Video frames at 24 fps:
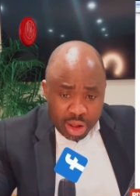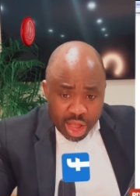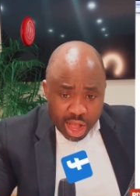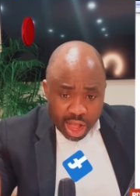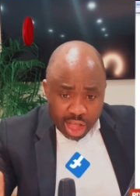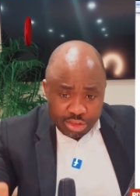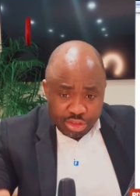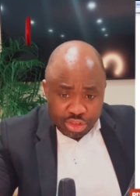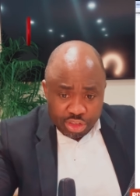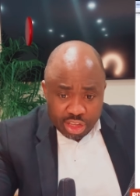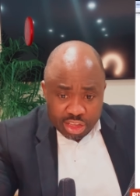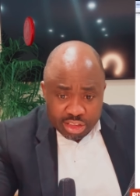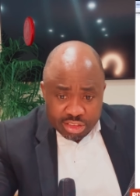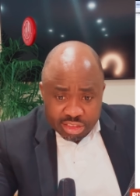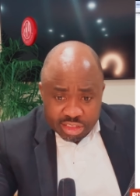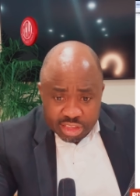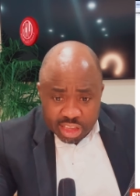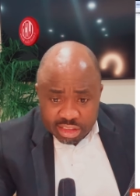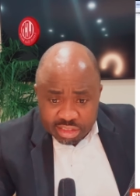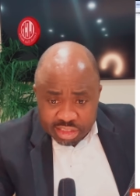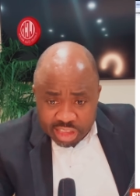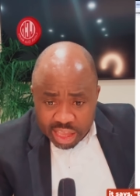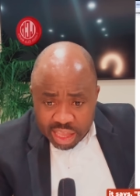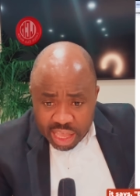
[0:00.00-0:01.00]
As you can see,
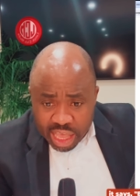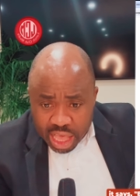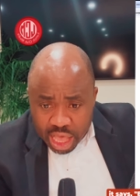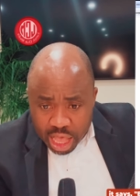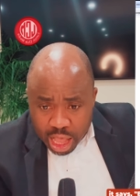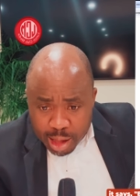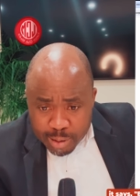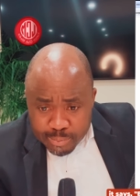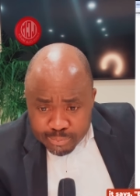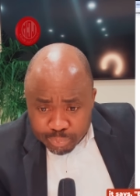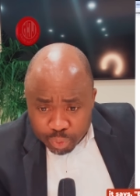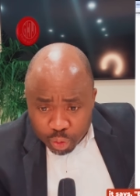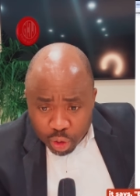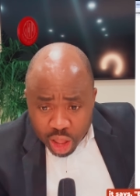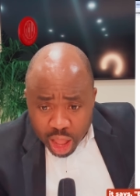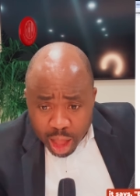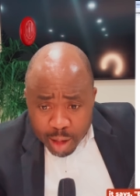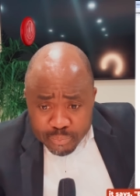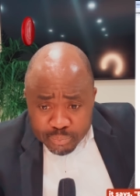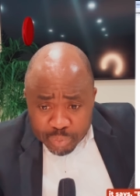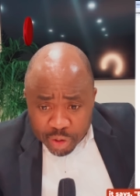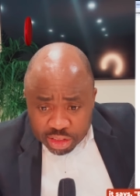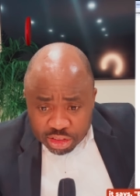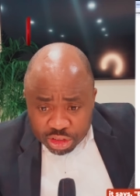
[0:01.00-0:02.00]
say employer
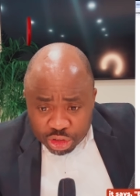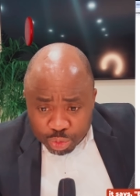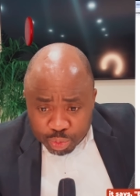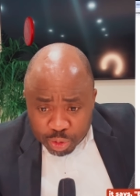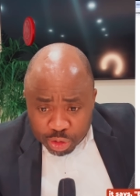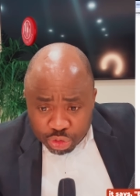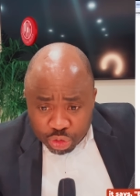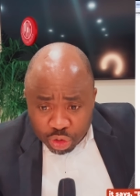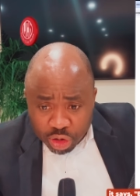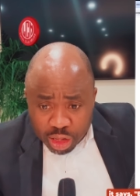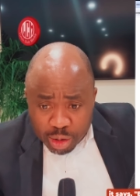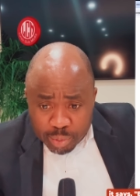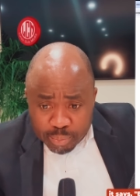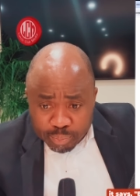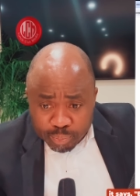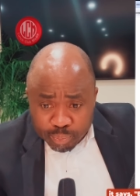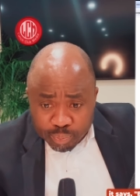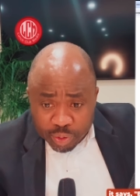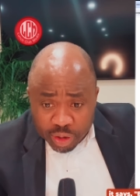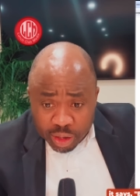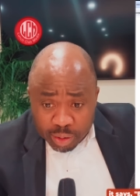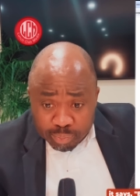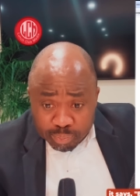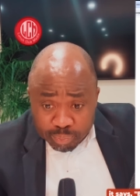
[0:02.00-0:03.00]
participation in,
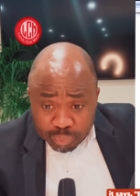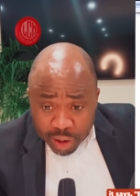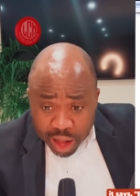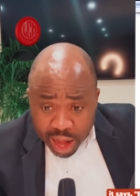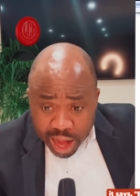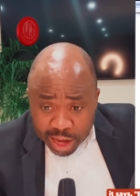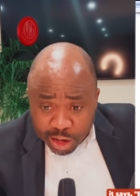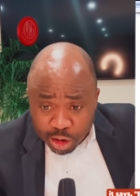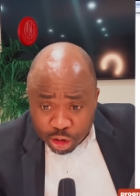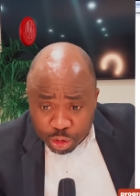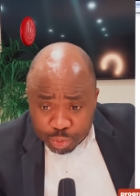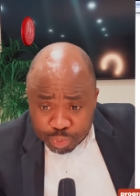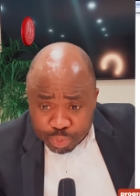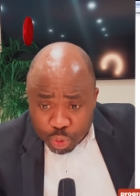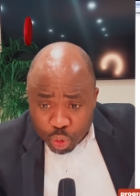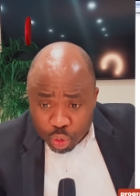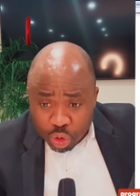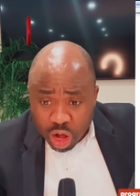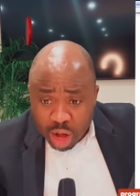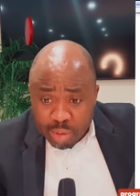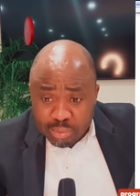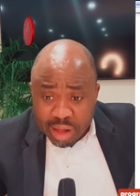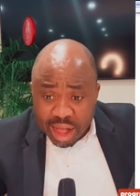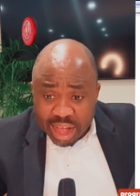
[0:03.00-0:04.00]
in pilot
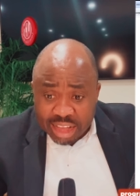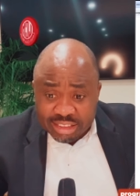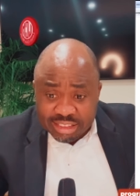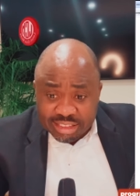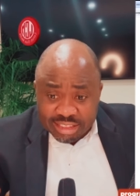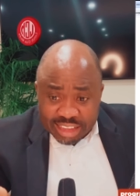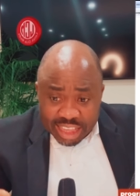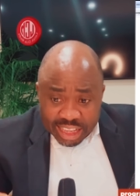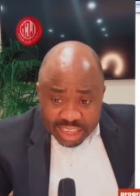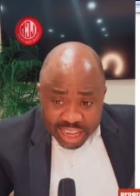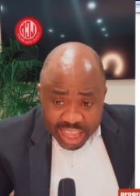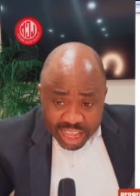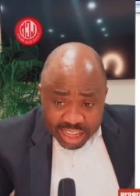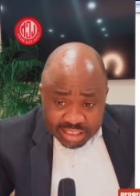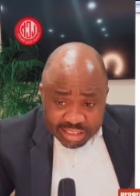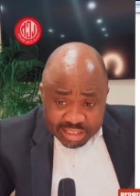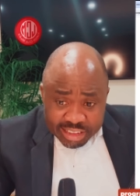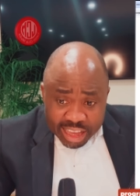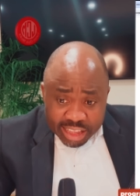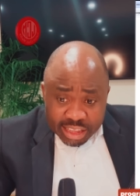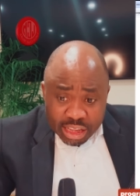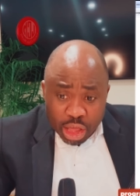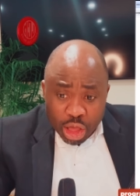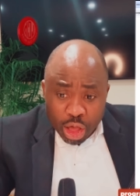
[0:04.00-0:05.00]
program are
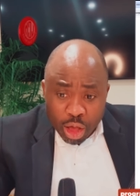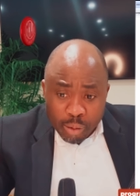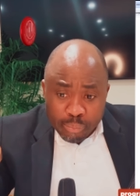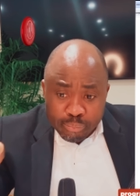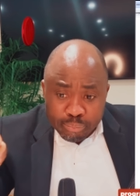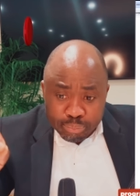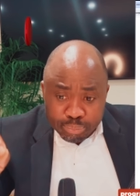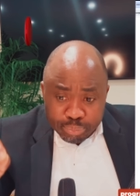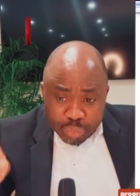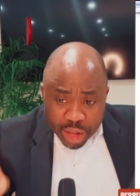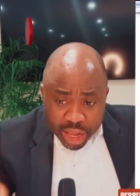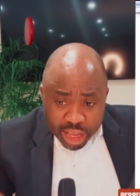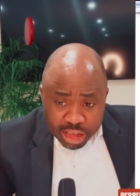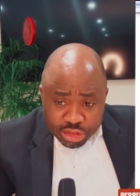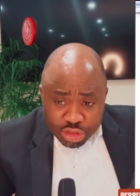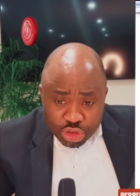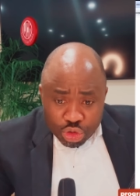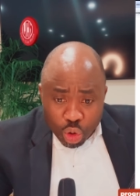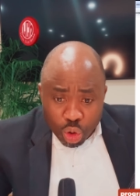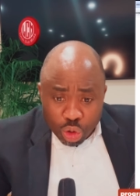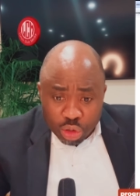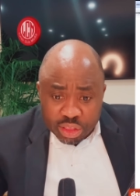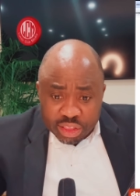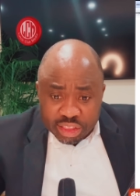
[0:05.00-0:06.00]
selected based
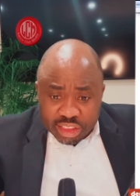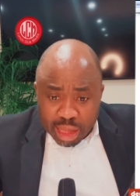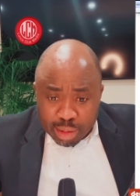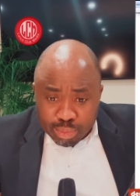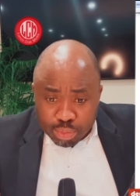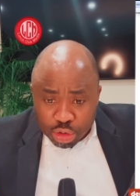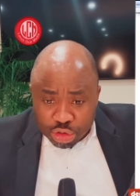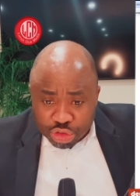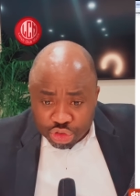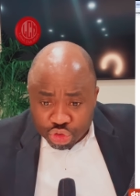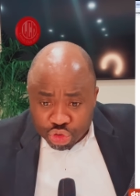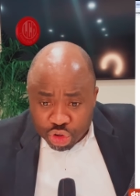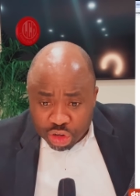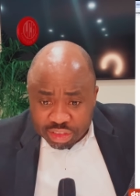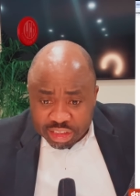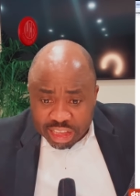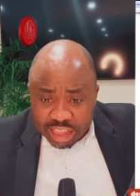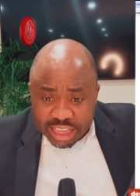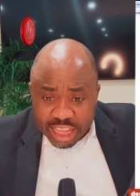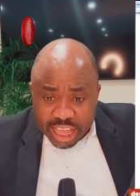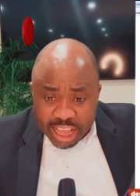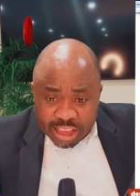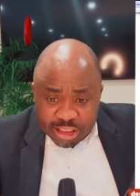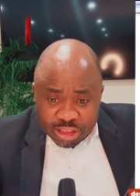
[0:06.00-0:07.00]
on
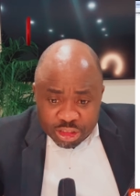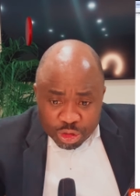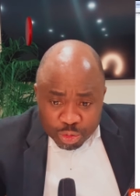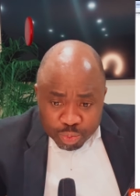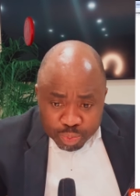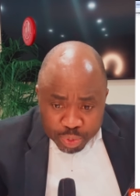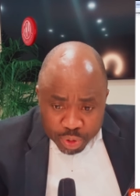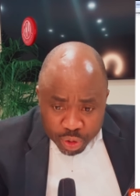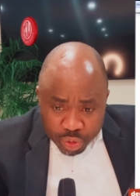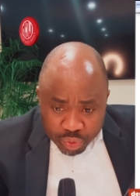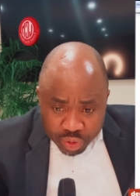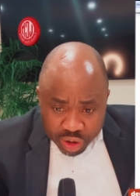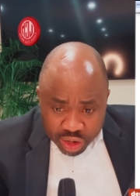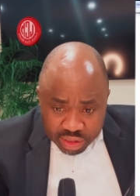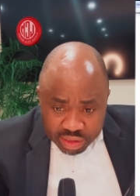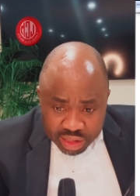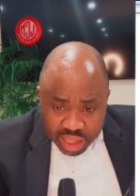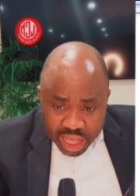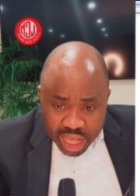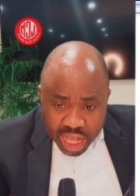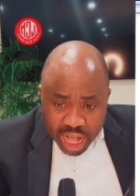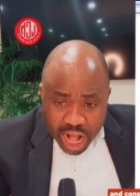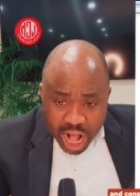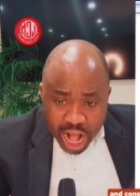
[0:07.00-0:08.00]
demonstrated experience
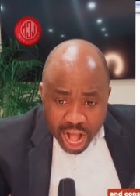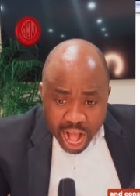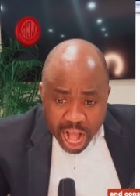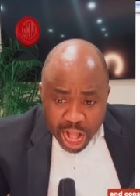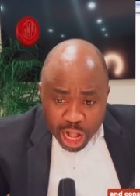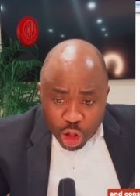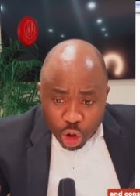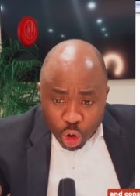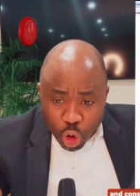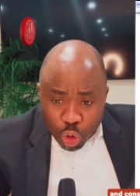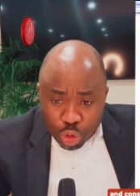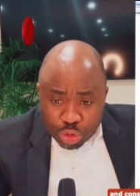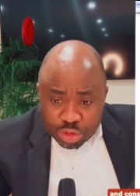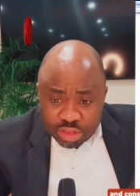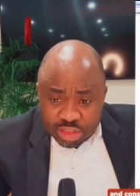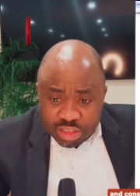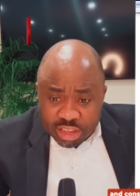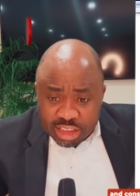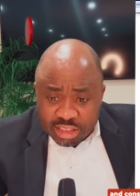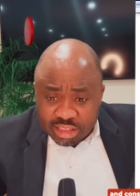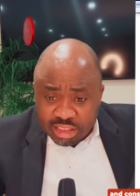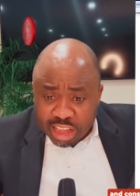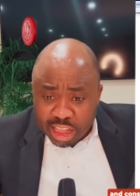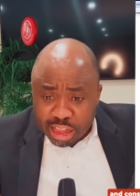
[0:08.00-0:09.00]
and
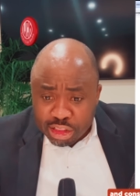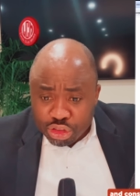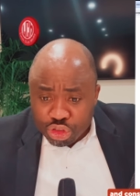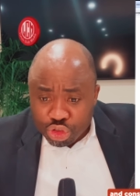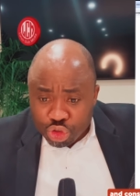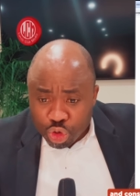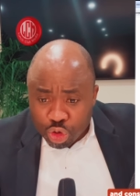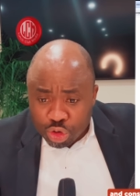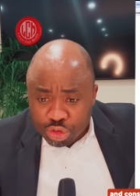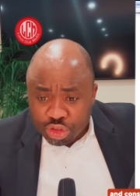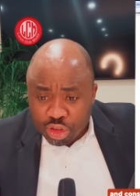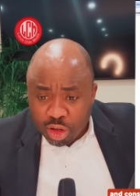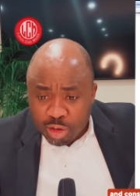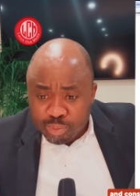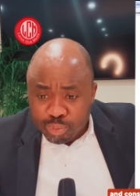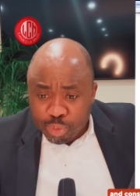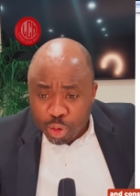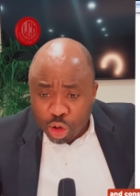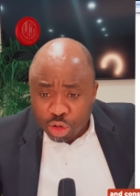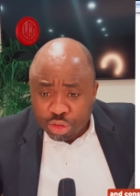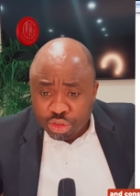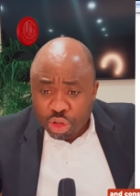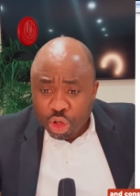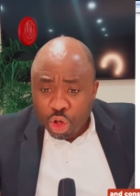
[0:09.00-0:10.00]
consistent use of
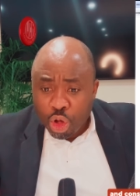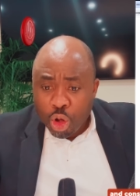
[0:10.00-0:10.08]
both